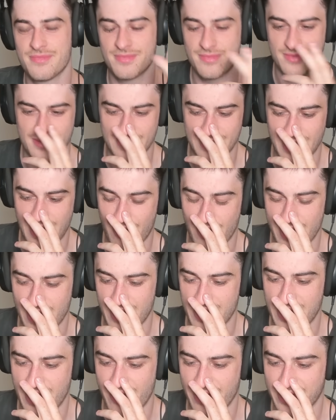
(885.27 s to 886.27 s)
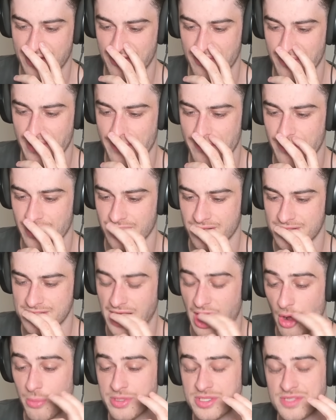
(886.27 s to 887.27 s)
Now I can remember it. Because I
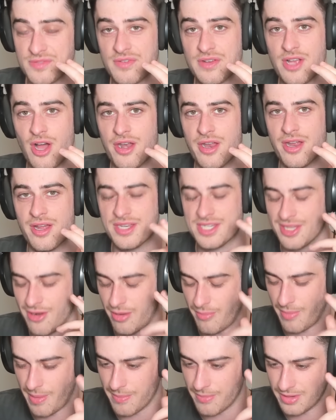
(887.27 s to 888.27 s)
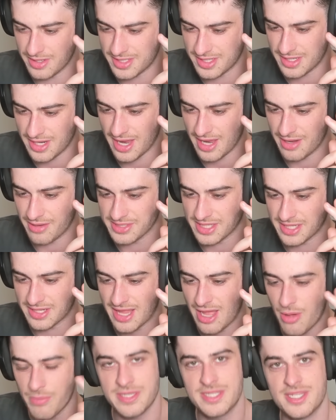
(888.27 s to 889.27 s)
almost forgot it until I remember it today. And I was like,
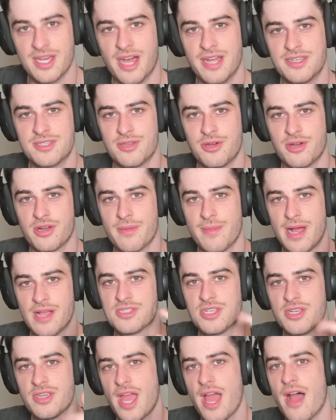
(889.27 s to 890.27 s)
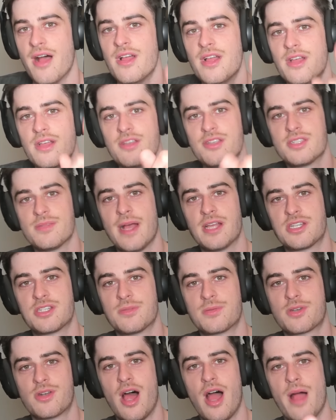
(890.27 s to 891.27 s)
that'll be tight to talk about. So yeah, smash
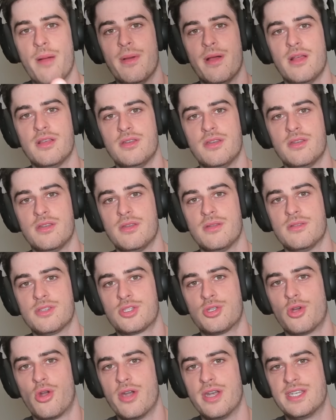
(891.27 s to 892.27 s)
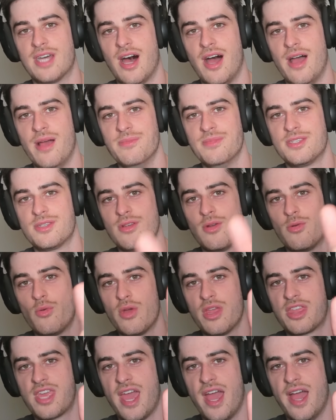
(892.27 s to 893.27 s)
subscribe. Story times
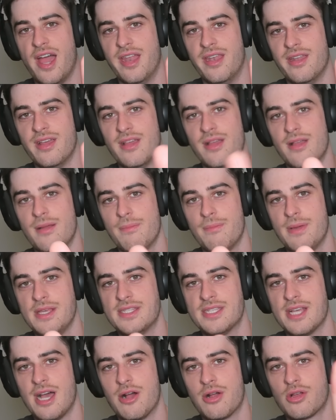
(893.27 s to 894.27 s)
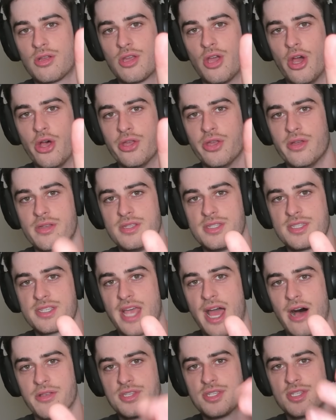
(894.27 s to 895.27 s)
with Ken. Peace out, Girl
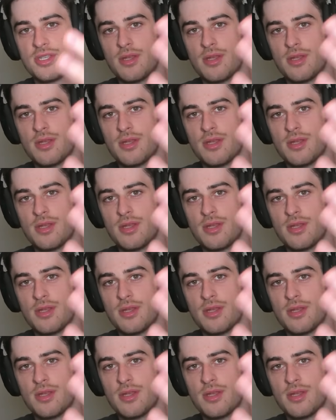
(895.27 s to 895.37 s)
Scouts.